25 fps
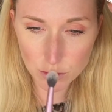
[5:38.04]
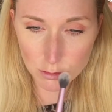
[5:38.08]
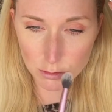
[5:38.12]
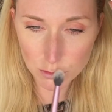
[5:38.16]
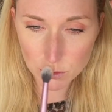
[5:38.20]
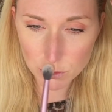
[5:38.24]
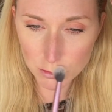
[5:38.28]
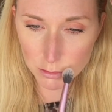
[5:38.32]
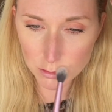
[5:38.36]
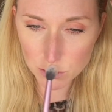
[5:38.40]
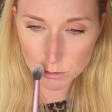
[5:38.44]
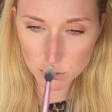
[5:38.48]

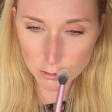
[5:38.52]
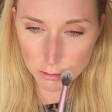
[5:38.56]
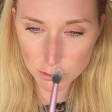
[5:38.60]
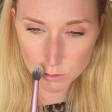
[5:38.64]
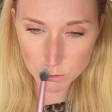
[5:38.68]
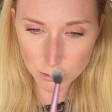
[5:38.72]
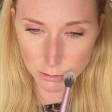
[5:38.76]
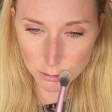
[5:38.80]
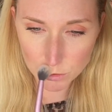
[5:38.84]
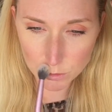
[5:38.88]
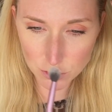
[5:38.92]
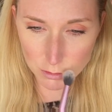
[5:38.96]
Tiny
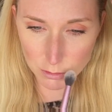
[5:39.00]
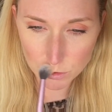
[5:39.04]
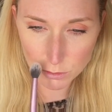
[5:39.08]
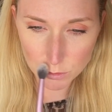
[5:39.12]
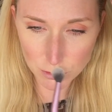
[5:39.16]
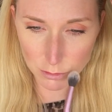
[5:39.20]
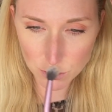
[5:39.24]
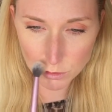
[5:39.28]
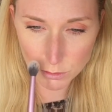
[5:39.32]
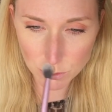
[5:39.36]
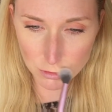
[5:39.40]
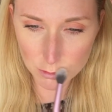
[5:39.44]
bit on the cupid's
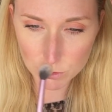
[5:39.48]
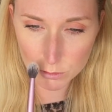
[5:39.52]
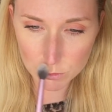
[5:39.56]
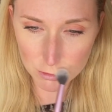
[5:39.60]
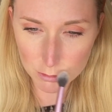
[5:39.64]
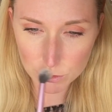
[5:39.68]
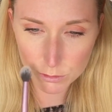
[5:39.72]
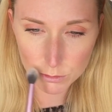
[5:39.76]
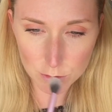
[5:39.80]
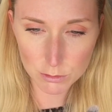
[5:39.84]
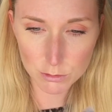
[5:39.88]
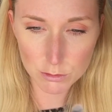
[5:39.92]
bow and
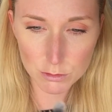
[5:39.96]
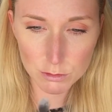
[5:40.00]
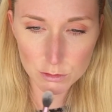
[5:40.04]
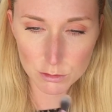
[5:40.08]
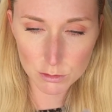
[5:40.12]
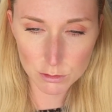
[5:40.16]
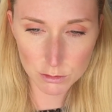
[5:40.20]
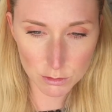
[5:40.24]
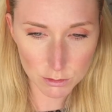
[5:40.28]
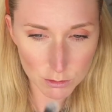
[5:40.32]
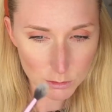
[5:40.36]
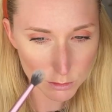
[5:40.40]
the bridge of the
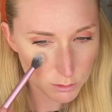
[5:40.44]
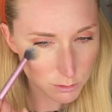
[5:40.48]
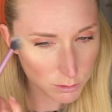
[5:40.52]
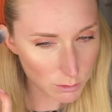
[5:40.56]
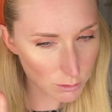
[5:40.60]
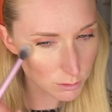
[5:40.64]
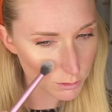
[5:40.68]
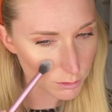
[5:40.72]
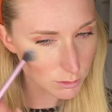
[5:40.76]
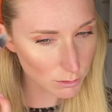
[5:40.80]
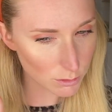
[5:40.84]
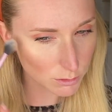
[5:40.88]
nose as
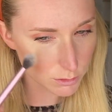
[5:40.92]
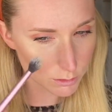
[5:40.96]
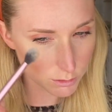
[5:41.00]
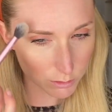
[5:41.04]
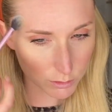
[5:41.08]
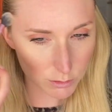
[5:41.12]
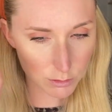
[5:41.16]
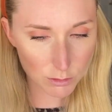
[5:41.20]
well.